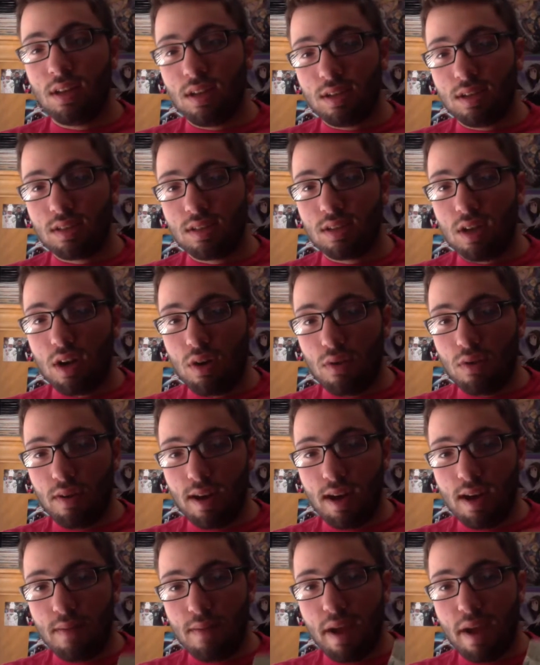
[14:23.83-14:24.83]
So,
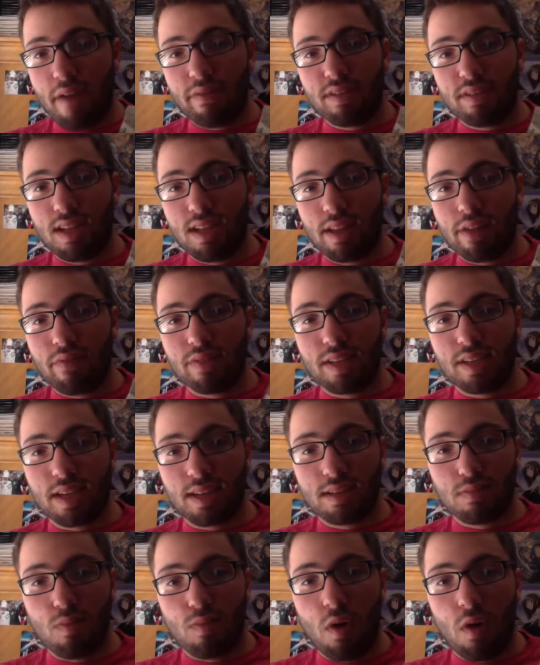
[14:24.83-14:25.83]
I haven't seen any of his, like,
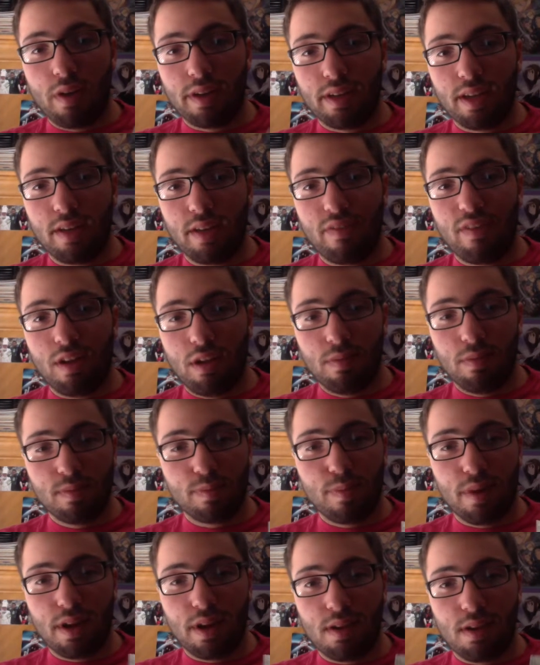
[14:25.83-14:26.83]
small indie films,
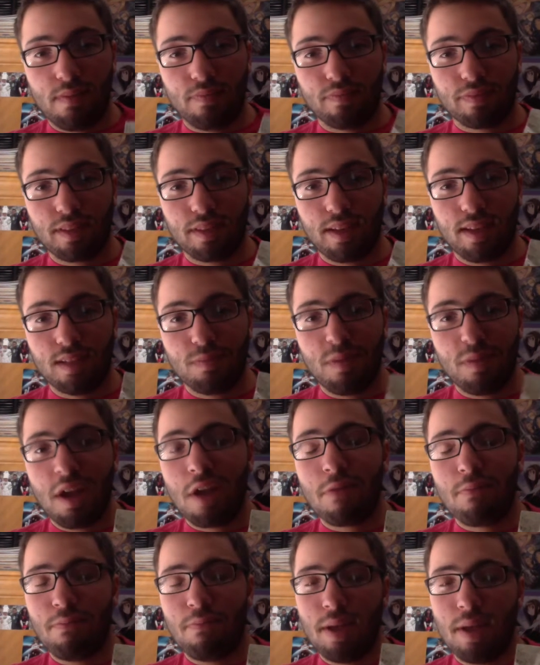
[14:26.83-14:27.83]
but, his
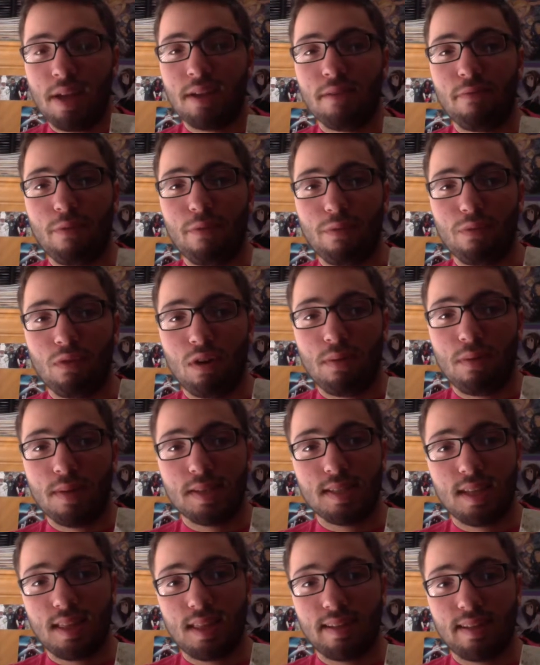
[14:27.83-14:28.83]
big, big
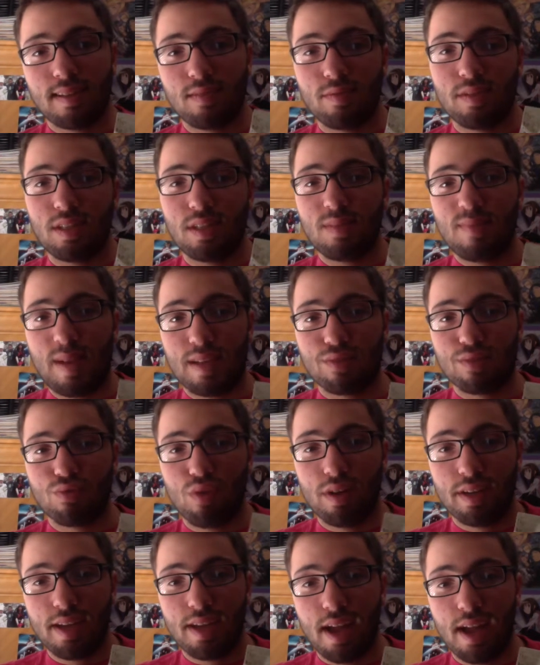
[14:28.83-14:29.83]
performance, I think this was his best
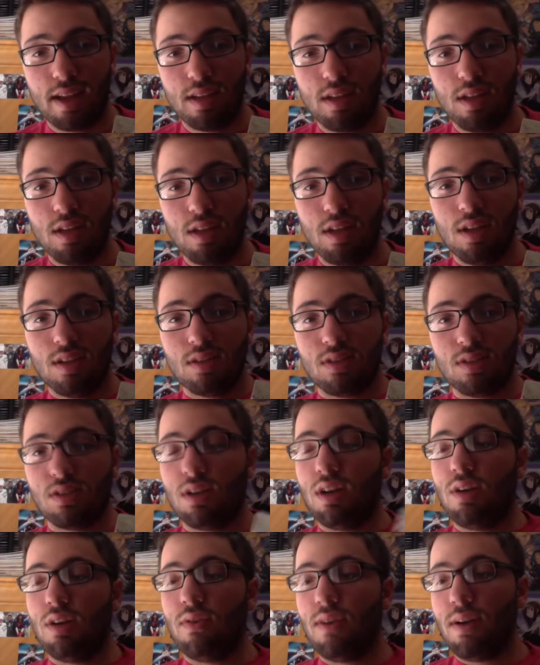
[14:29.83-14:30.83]
one yet.
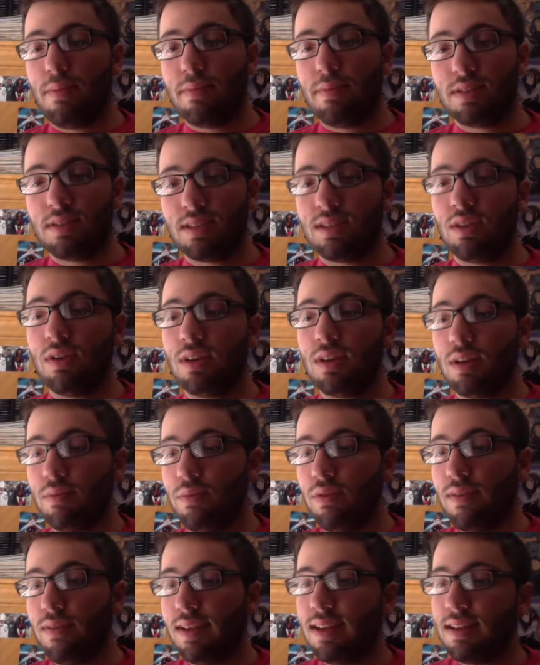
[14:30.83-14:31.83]
So, still a good
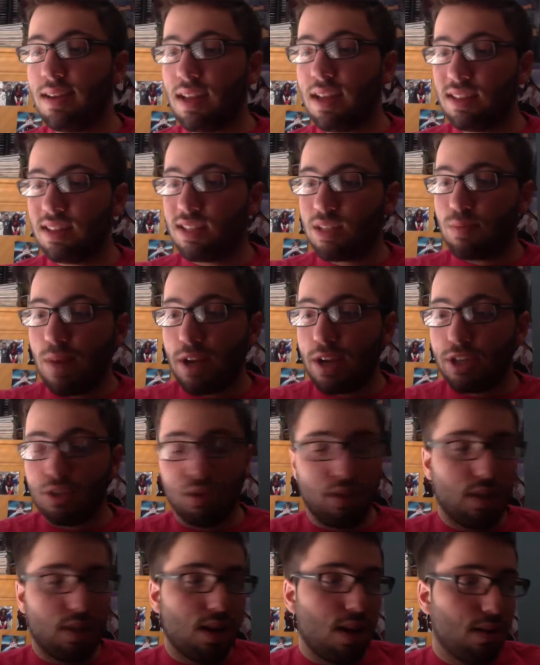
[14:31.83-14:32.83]
movie, nothing special,
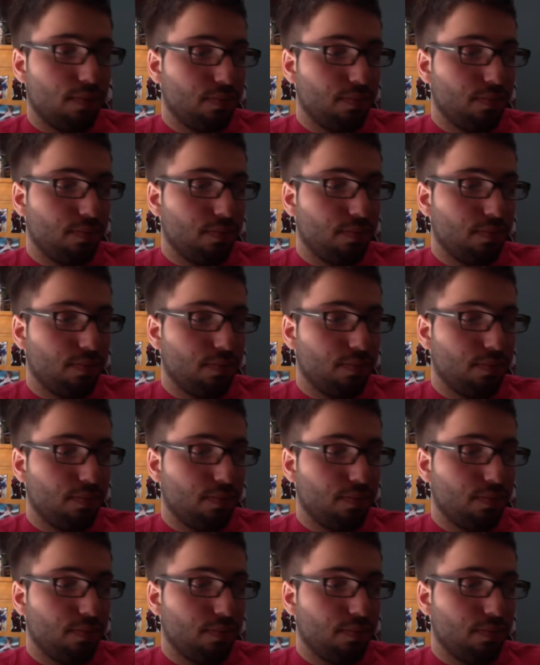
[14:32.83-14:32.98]
though.